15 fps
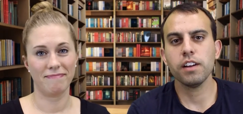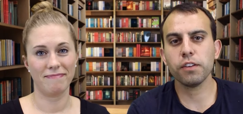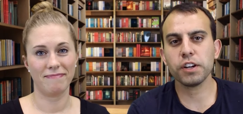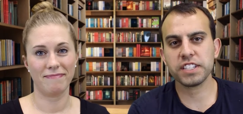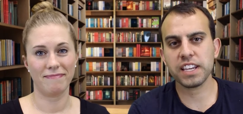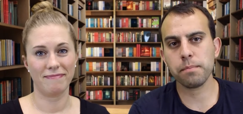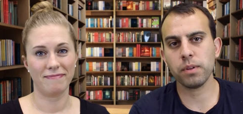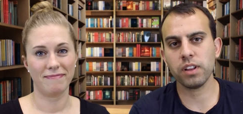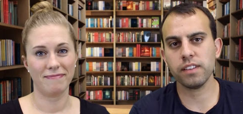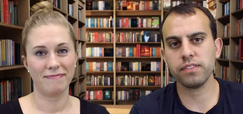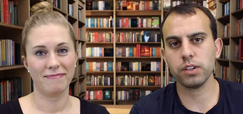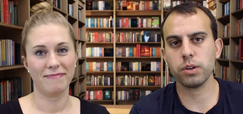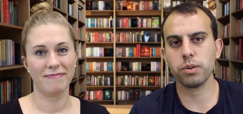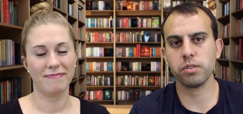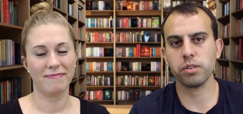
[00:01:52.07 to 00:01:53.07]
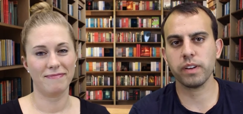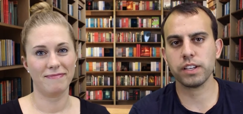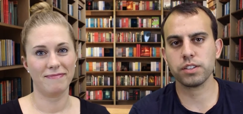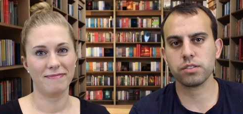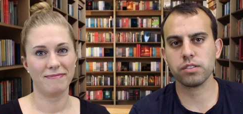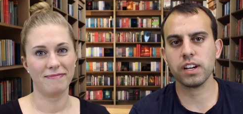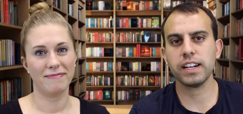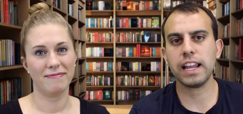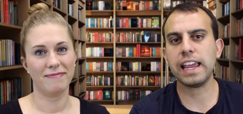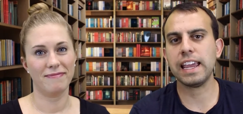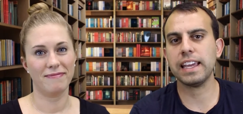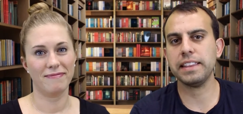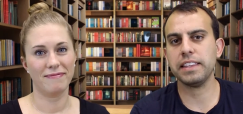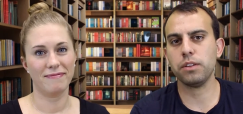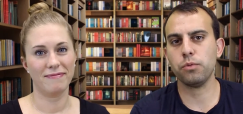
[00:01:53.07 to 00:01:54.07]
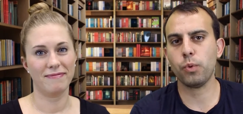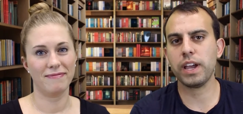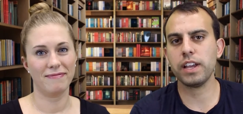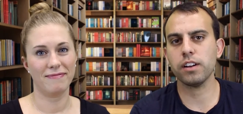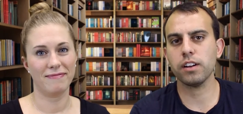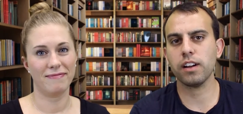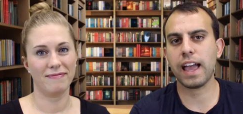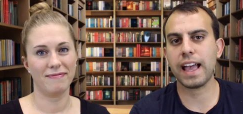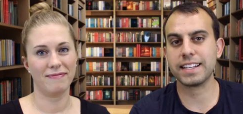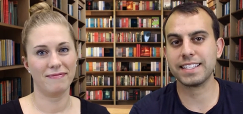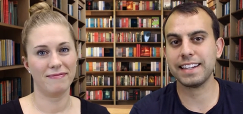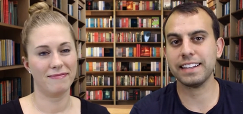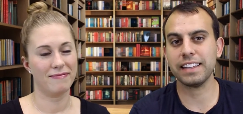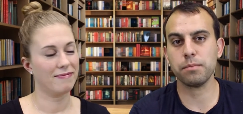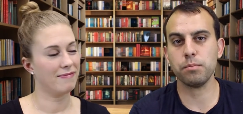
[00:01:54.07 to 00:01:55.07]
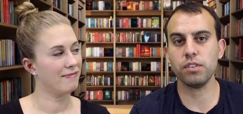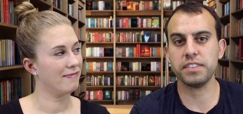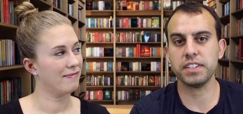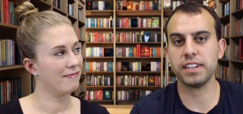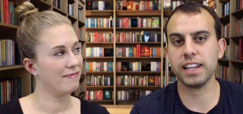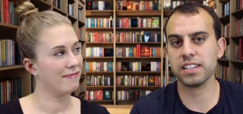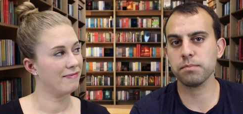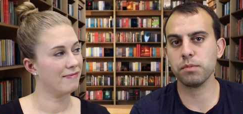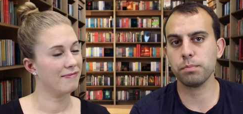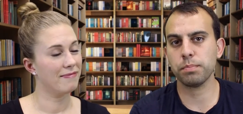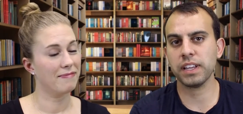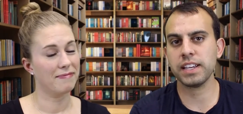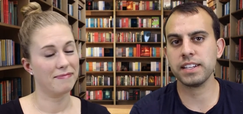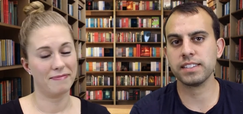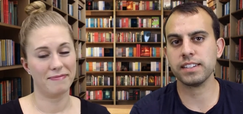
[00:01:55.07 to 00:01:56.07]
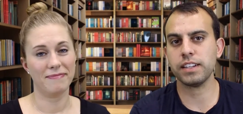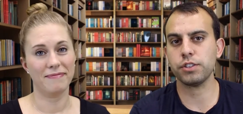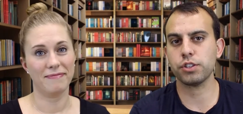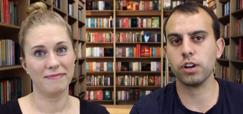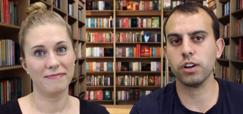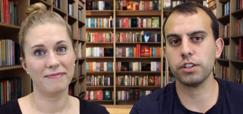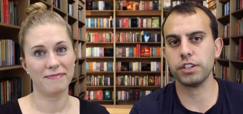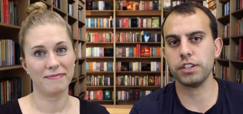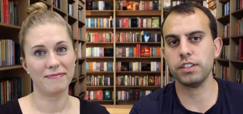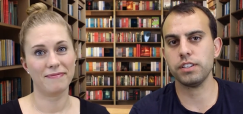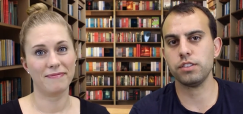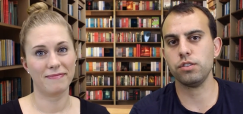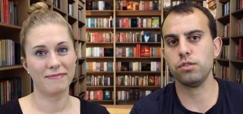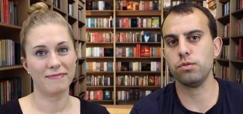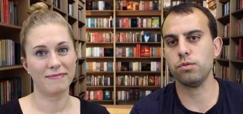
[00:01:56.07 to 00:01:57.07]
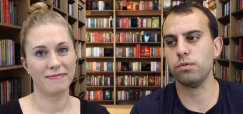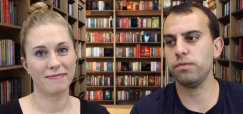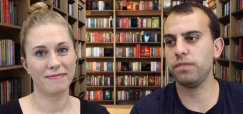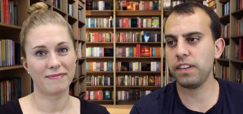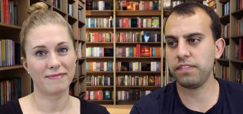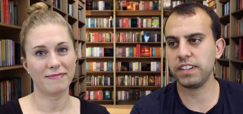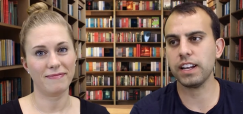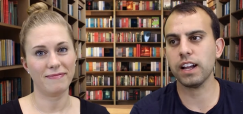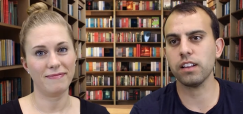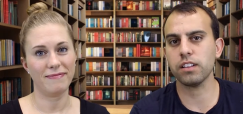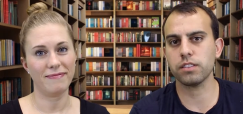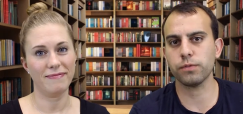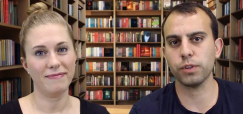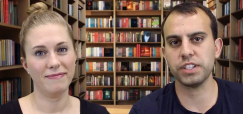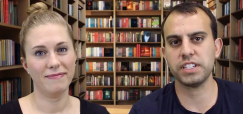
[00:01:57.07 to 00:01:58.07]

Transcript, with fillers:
Speaker 1: For example, if you go to a restaurant and the waiter accidentally moves a decimal place and charges you $50 for